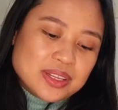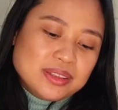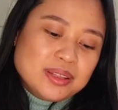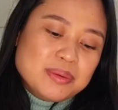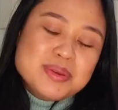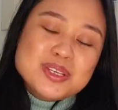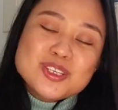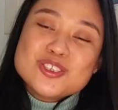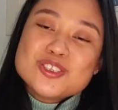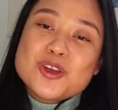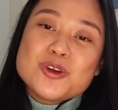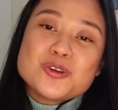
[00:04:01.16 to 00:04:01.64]

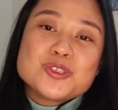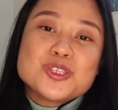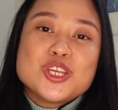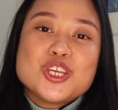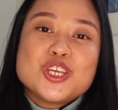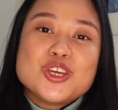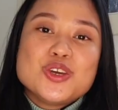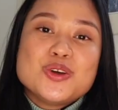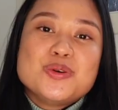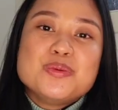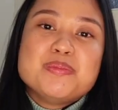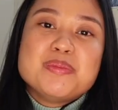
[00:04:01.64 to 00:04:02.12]
let me show
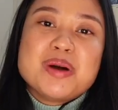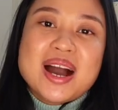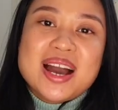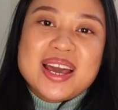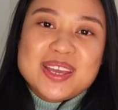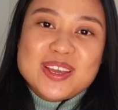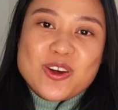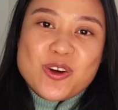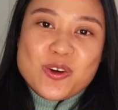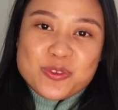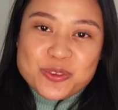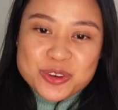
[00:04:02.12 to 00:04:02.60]
to you
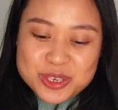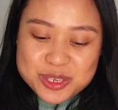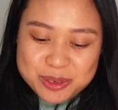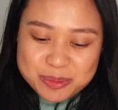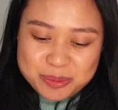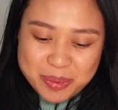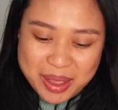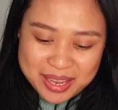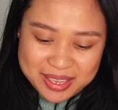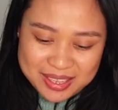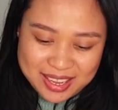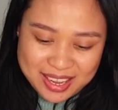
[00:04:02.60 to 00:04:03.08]
my
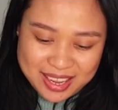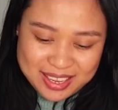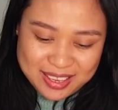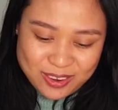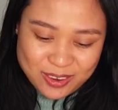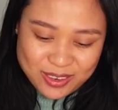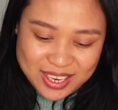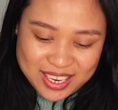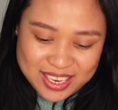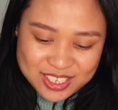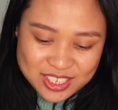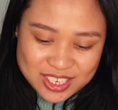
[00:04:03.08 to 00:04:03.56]

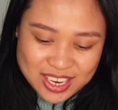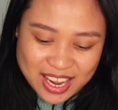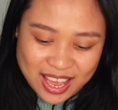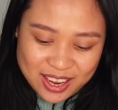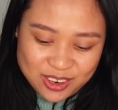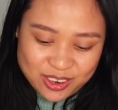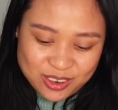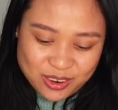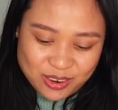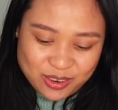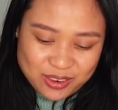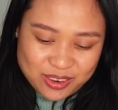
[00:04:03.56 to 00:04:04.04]
overspending on each
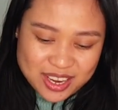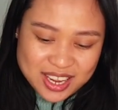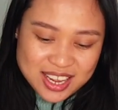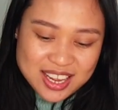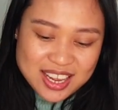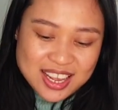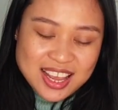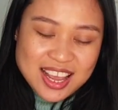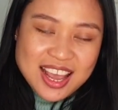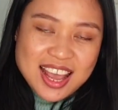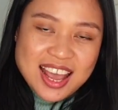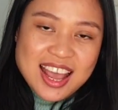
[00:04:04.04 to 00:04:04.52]

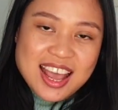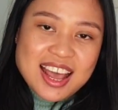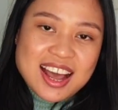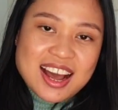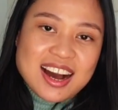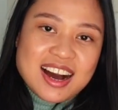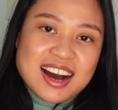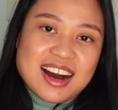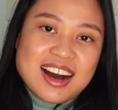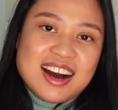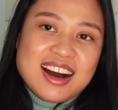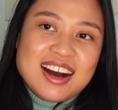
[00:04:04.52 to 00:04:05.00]
category.
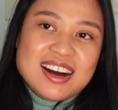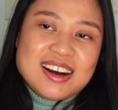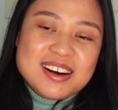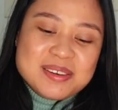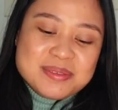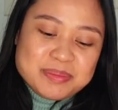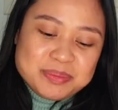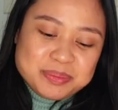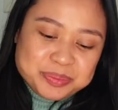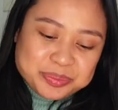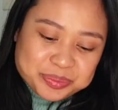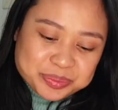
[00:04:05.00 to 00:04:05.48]

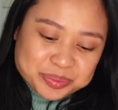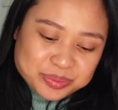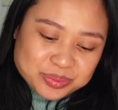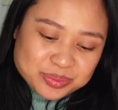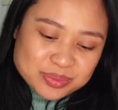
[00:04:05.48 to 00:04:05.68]
Um,